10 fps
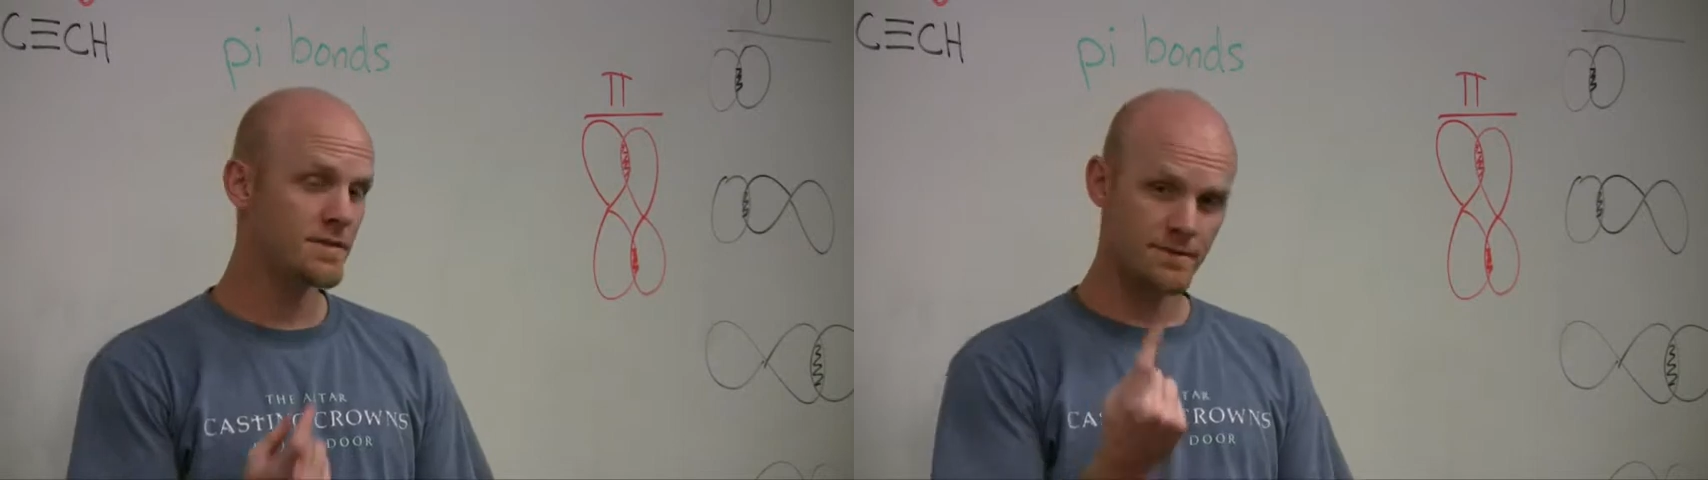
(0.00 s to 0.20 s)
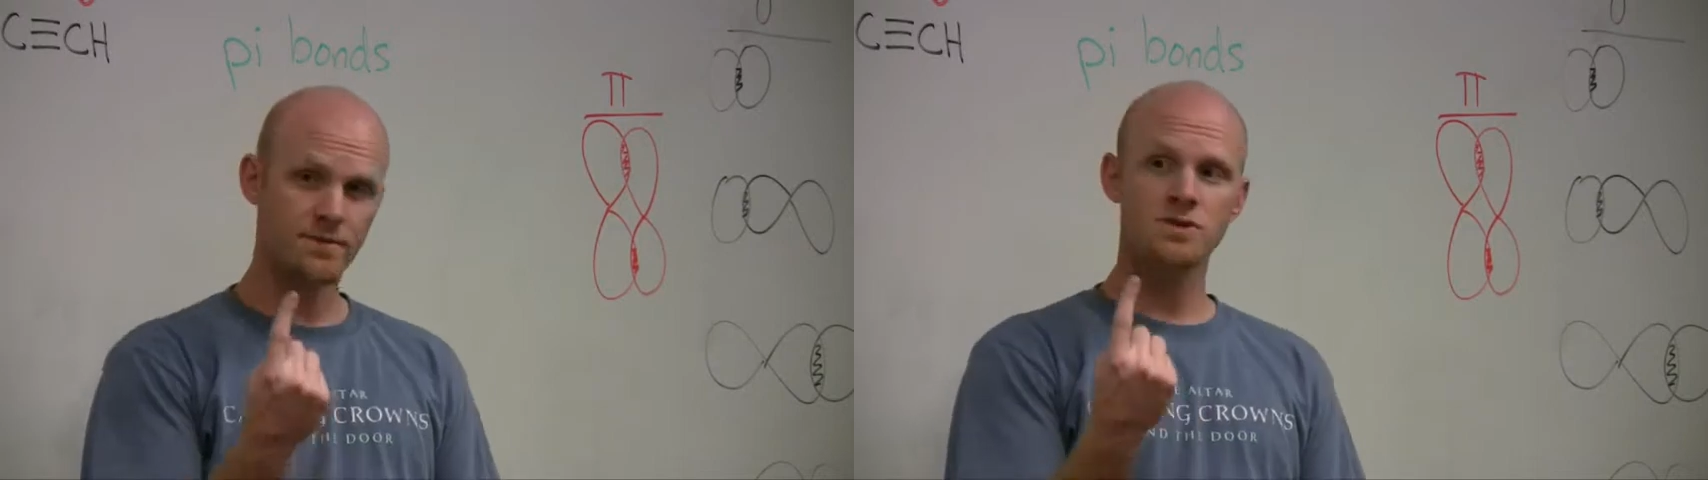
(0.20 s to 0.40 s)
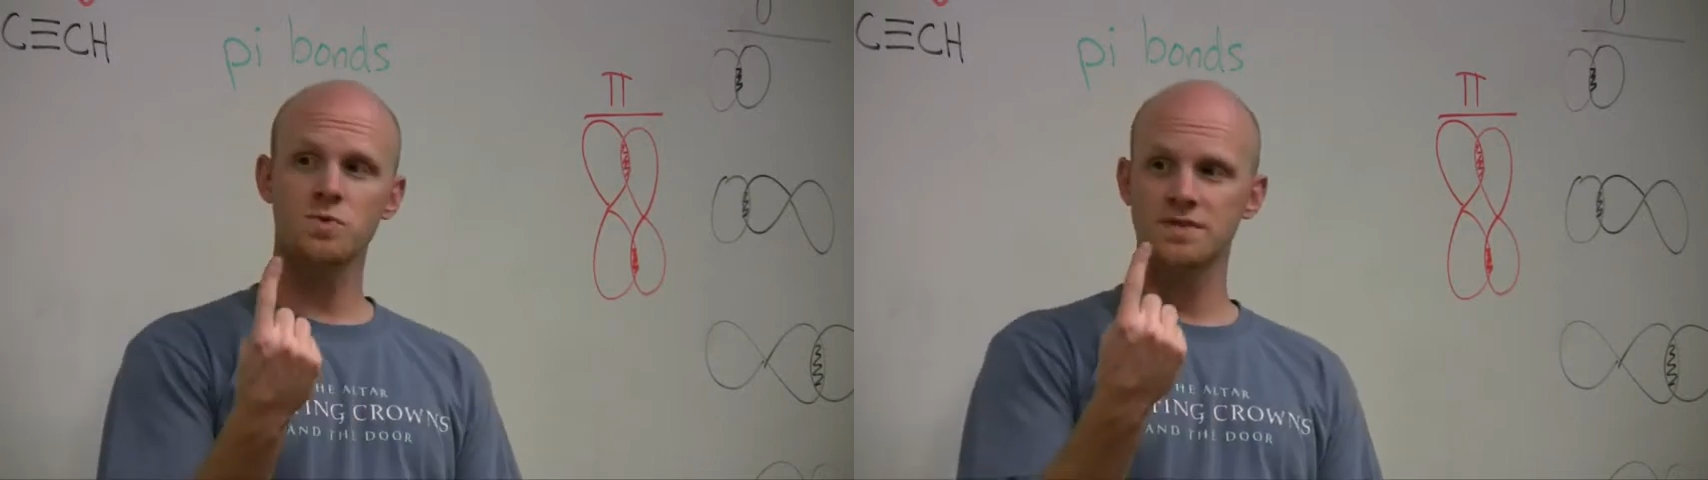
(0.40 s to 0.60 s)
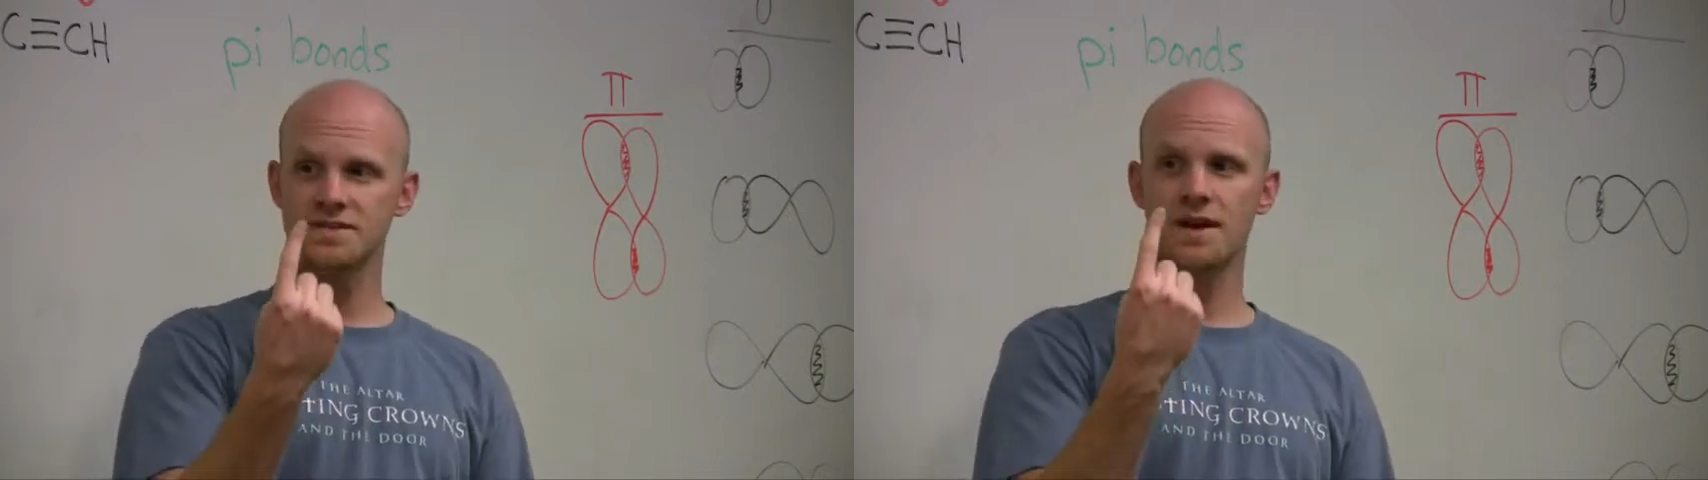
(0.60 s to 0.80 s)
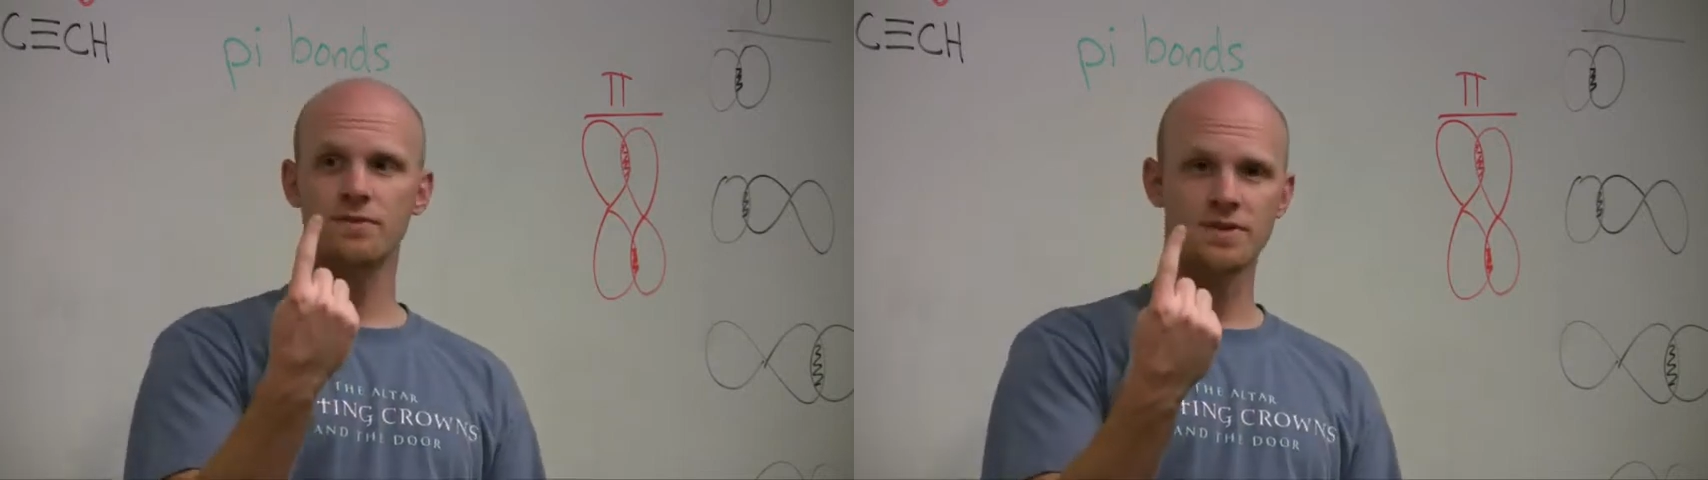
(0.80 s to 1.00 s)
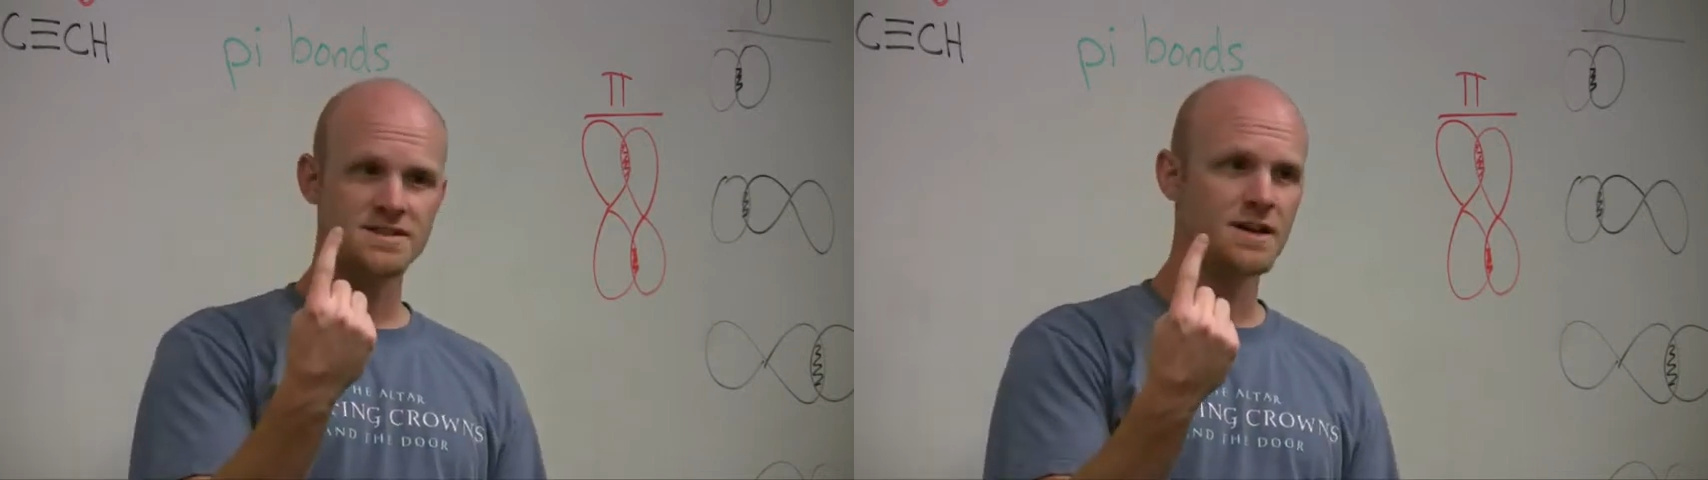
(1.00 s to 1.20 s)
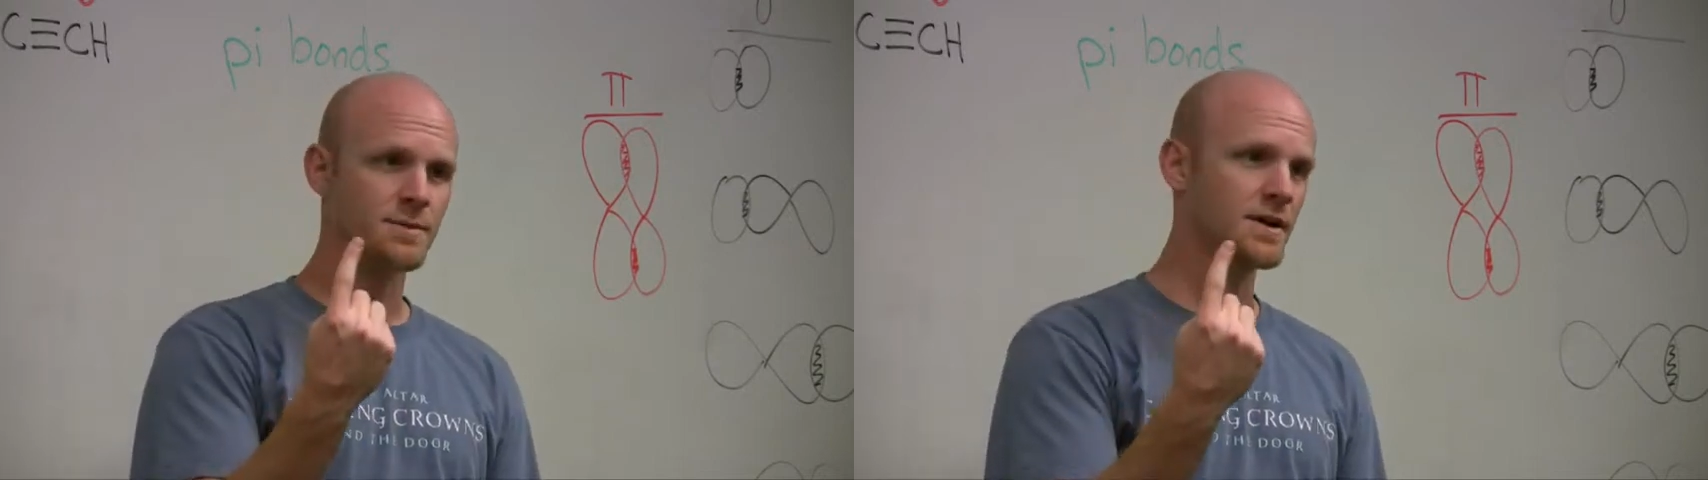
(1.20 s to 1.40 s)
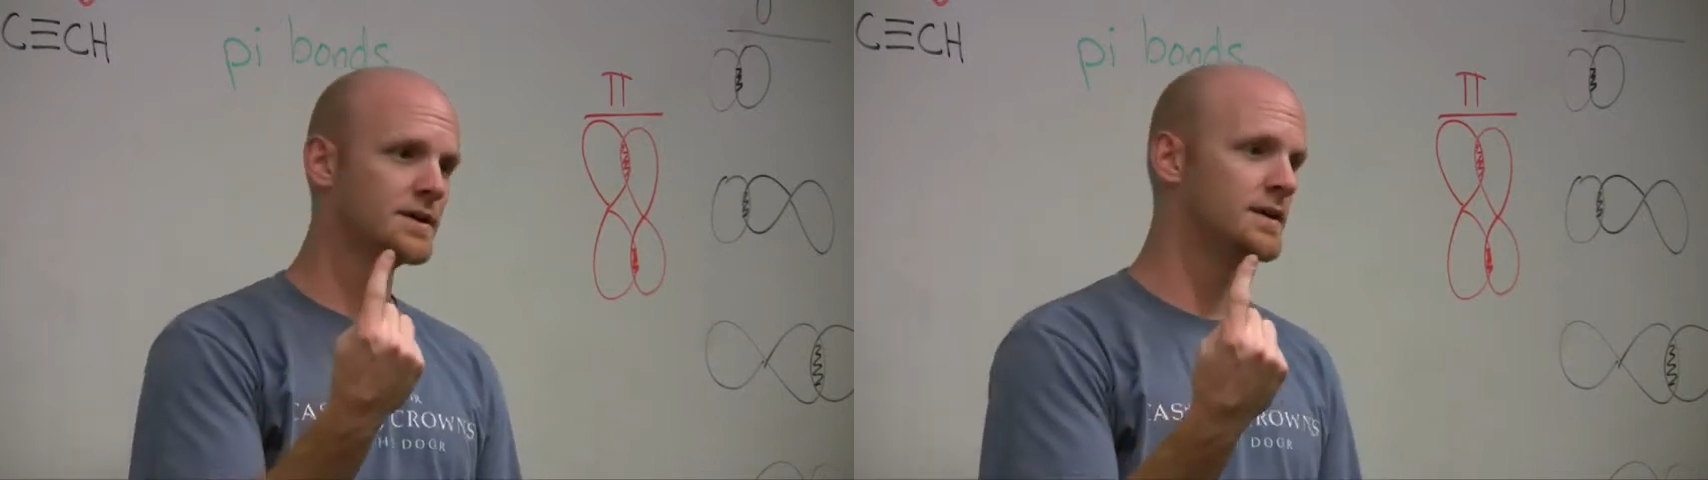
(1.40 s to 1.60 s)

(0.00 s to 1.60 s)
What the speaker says: the first one's definitely sigma,